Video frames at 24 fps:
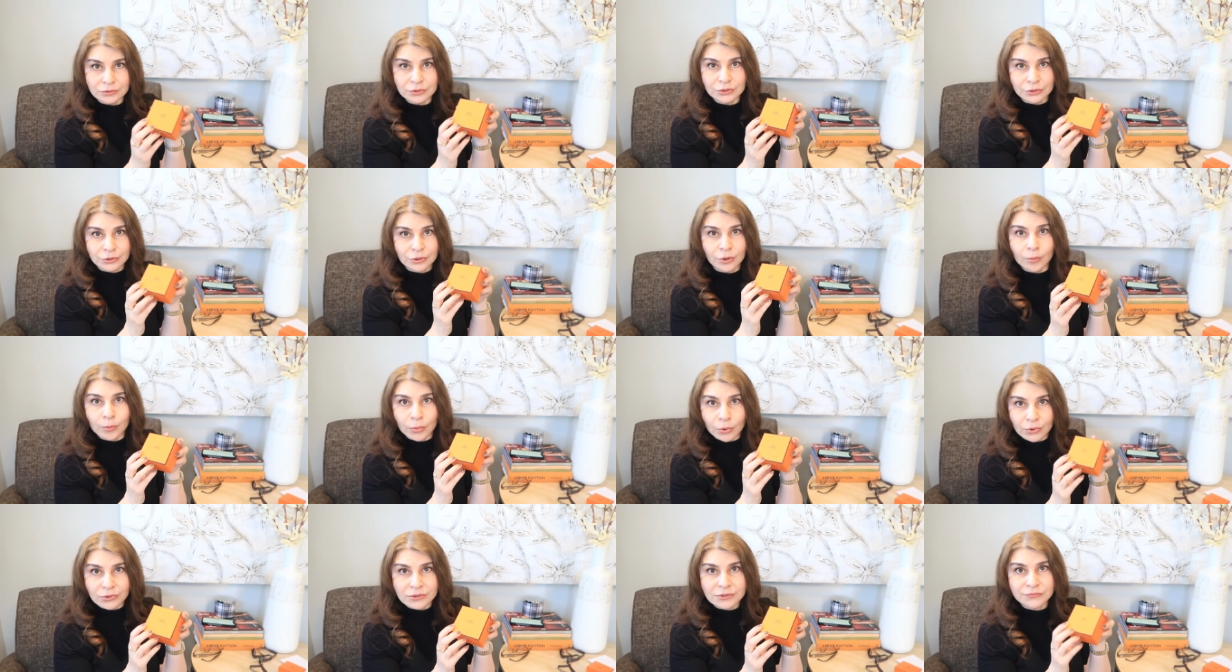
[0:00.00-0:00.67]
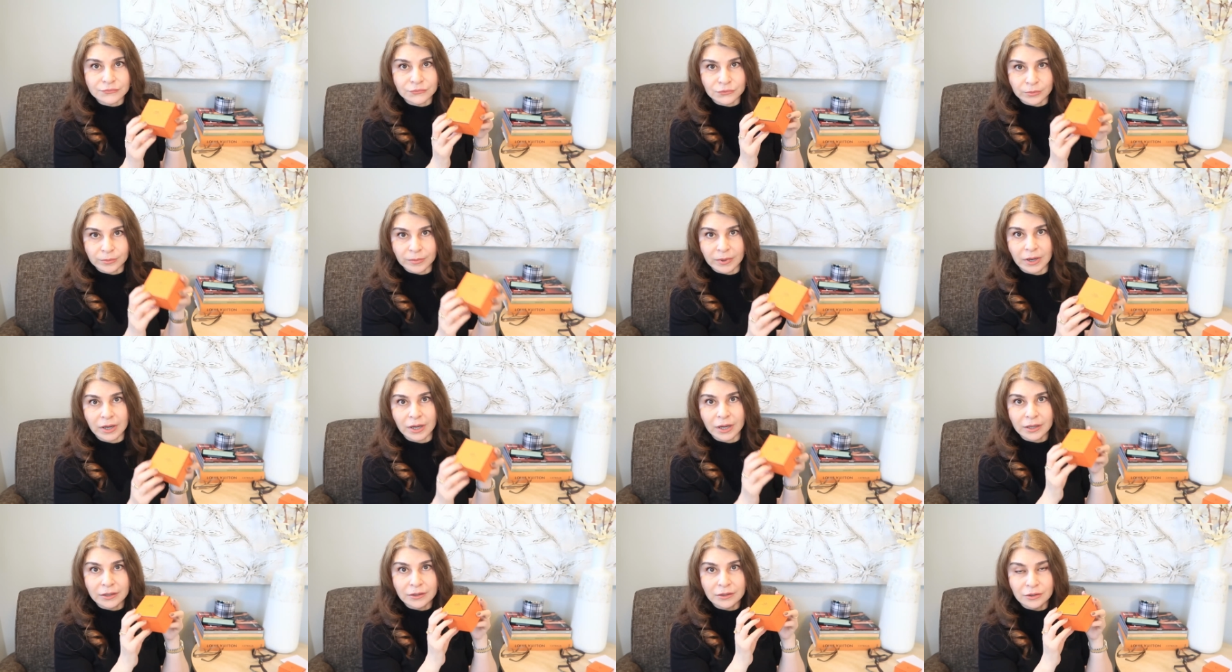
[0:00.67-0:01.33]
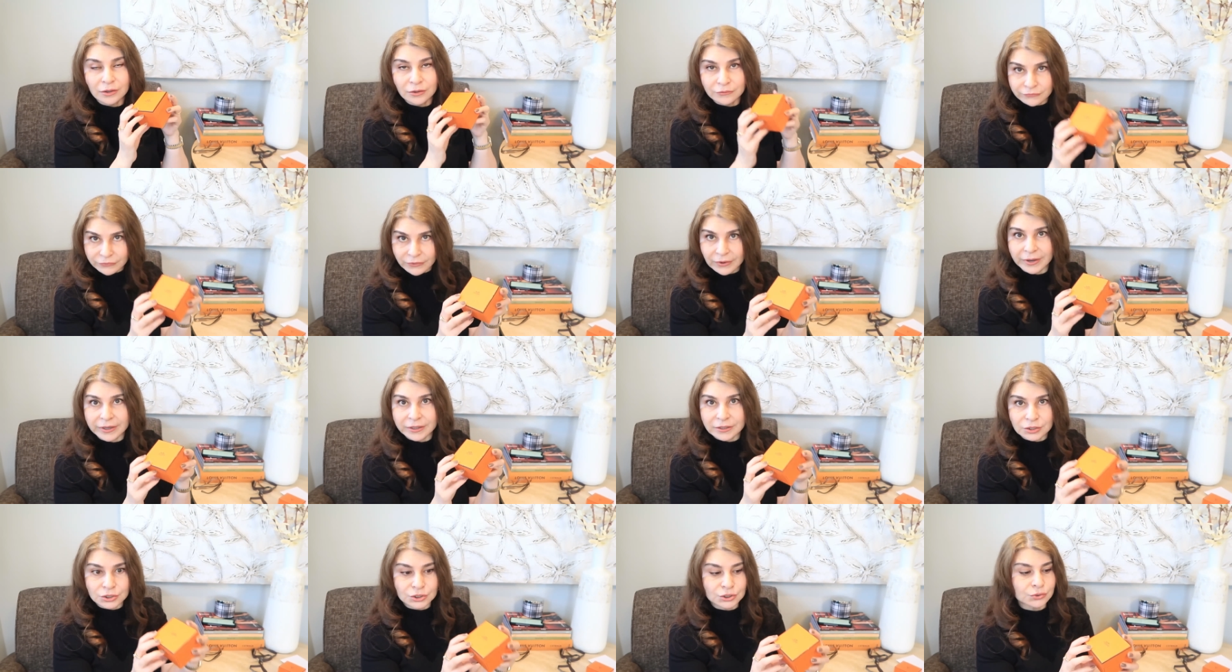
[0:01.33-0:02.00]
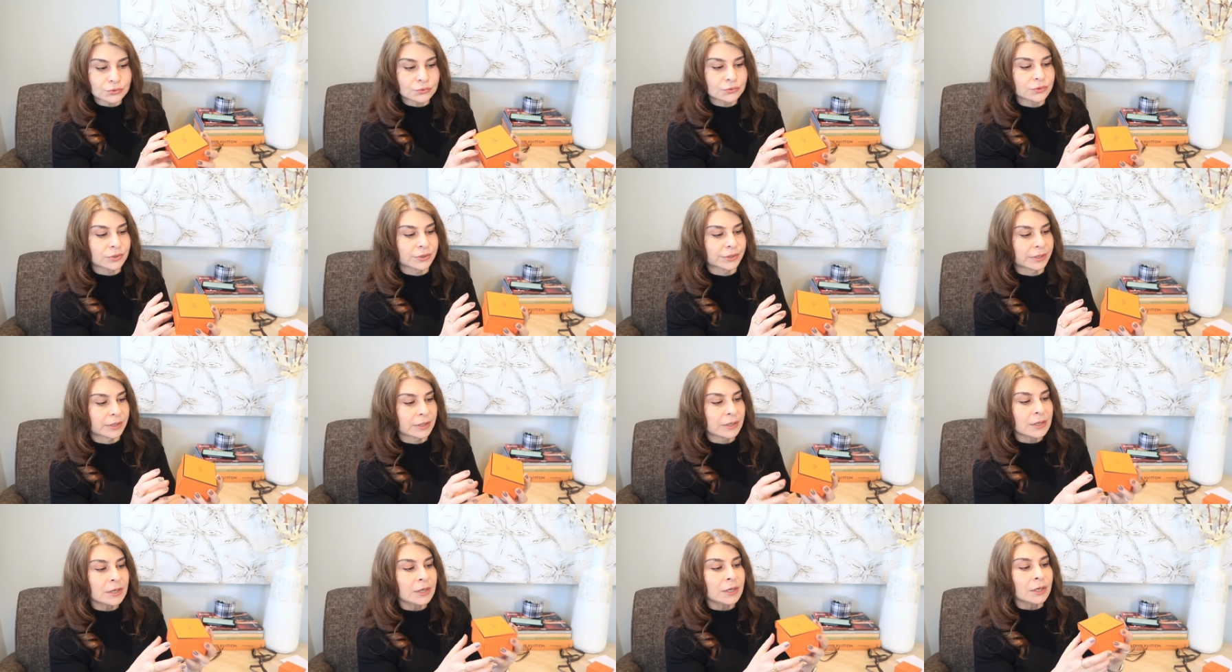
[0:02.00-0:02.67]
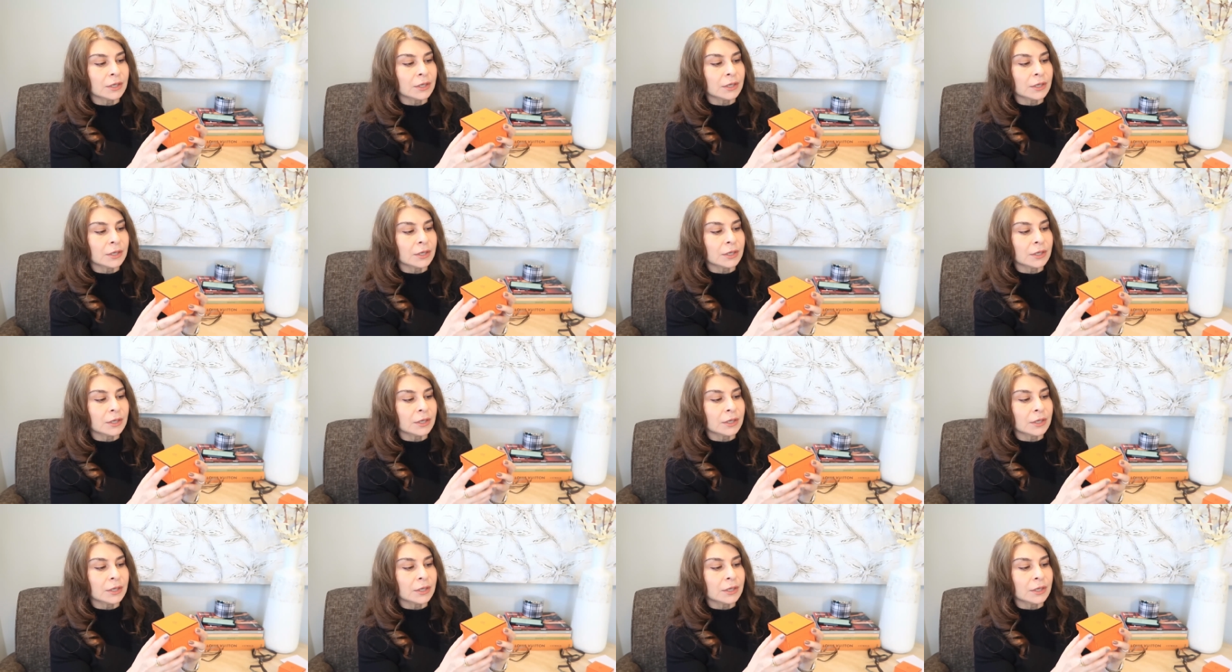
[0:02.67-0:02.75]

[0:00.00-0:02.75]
you know, box for my fine jewelry.